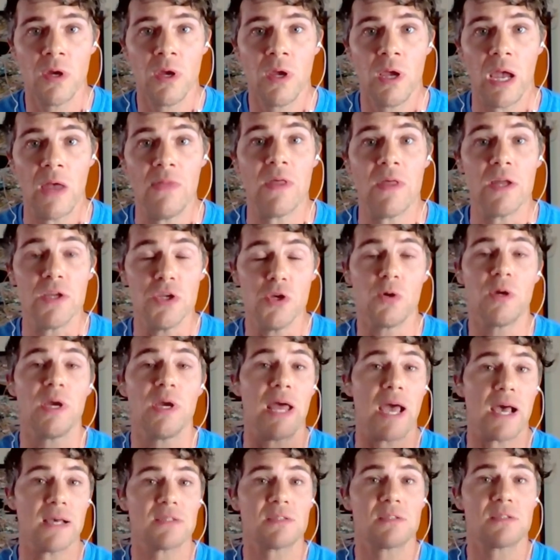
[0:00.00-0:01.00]
and then you can
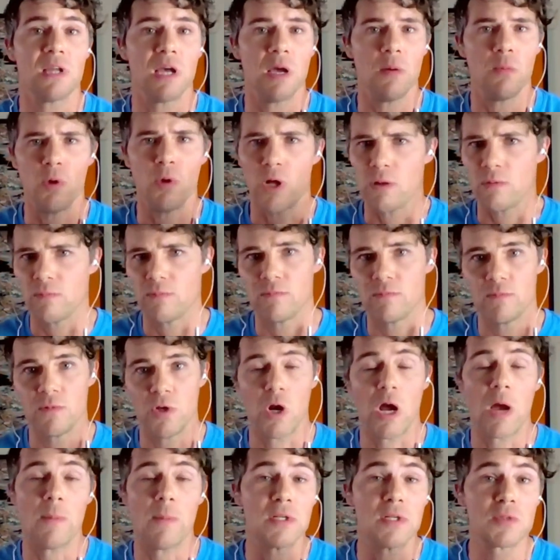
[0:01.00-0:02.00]
ask them well you
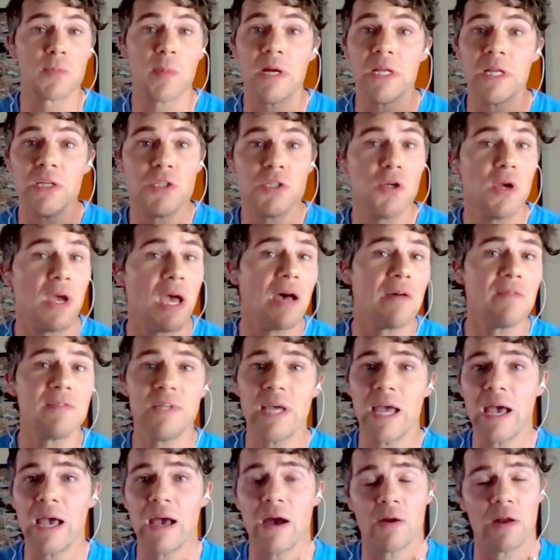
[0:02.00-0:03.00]
know, how much money do you have
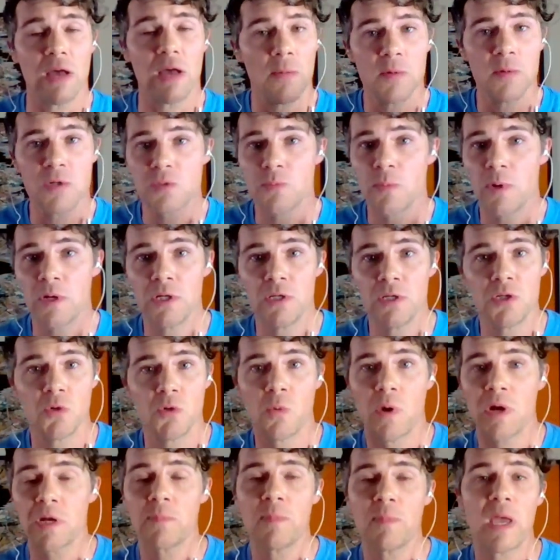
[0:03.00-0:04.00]
down? How much money do you
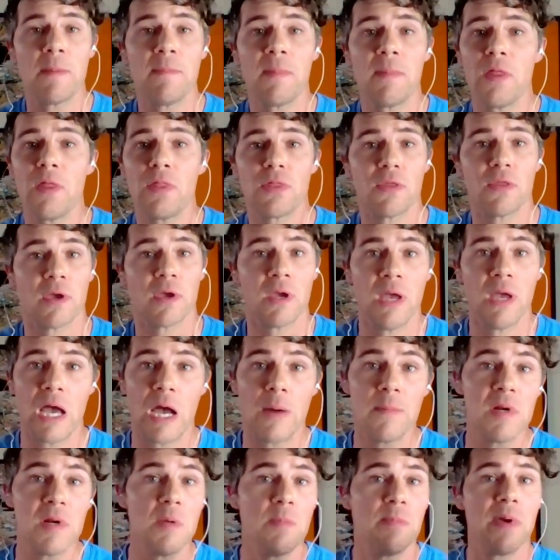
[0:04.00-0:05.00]
want to pay monthly? How
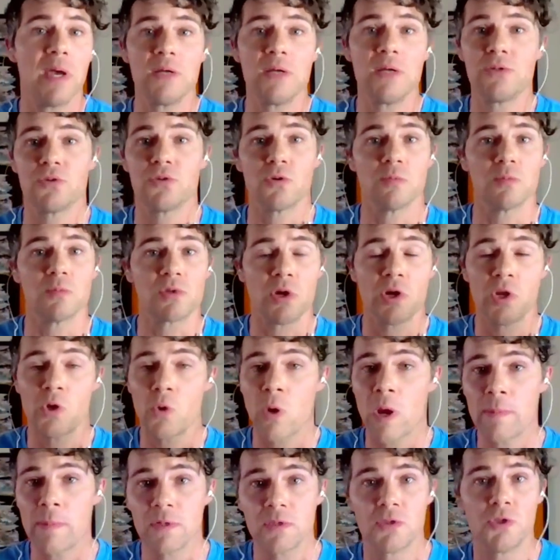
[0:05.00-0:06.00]
many bedrooms? Are you
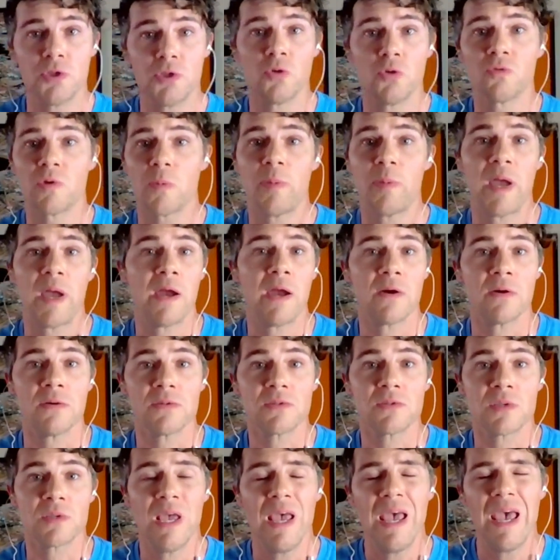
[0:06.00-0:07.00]
able to do
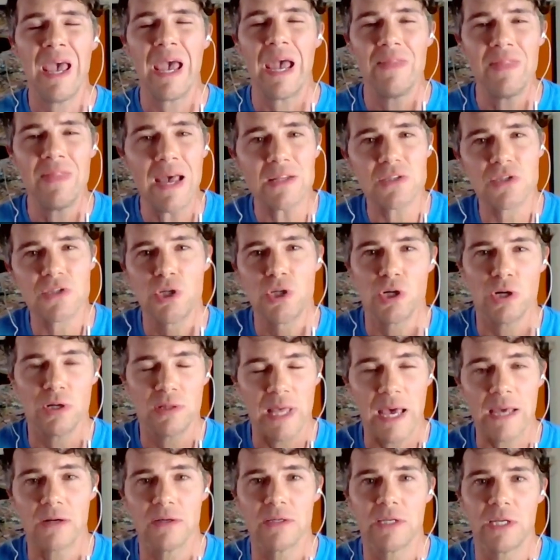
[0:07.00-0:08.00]
repairs? And that's good.
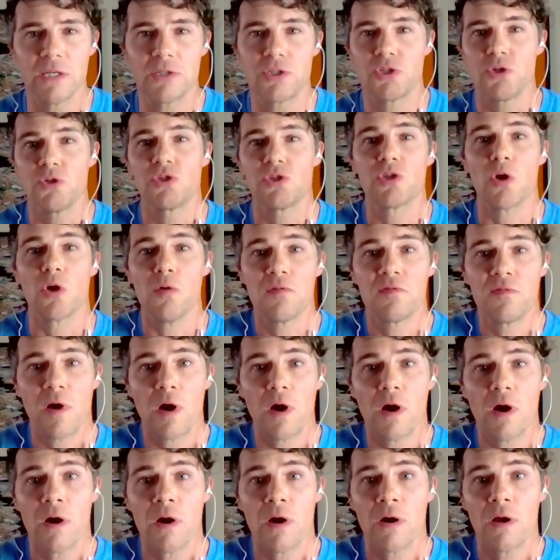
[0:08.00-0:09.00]
That'll get you so
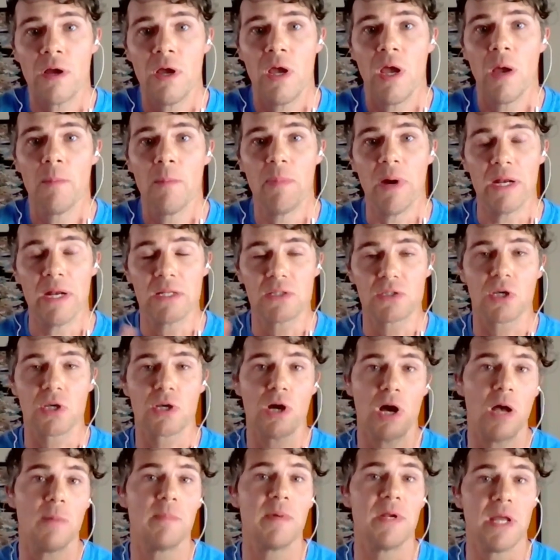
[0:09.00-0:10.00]
far. But it's a
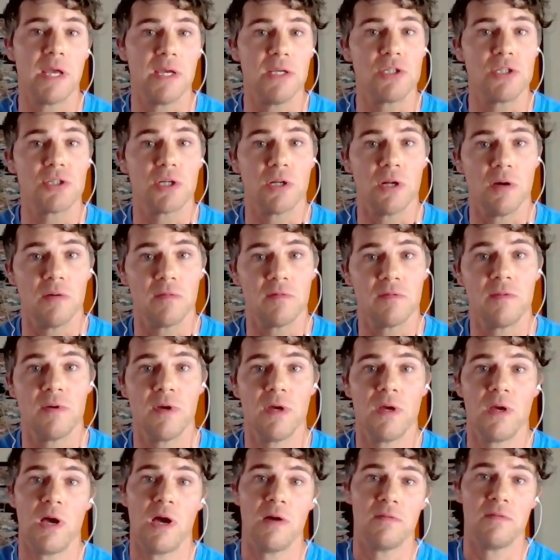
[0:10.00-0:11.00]
combination of
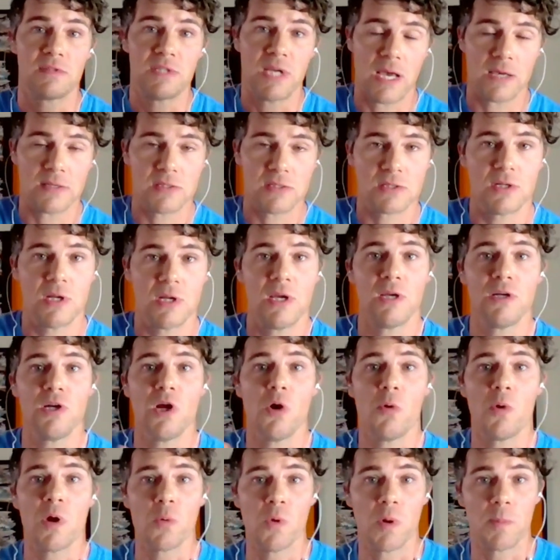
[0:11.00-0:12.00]
of testing,
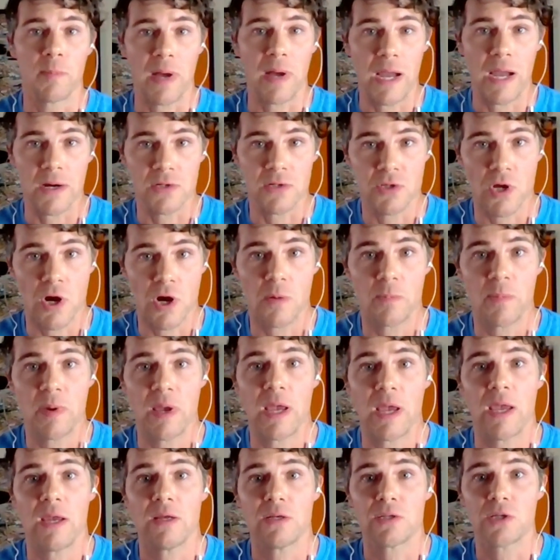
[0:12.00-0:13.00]
knowing what buyers are paying,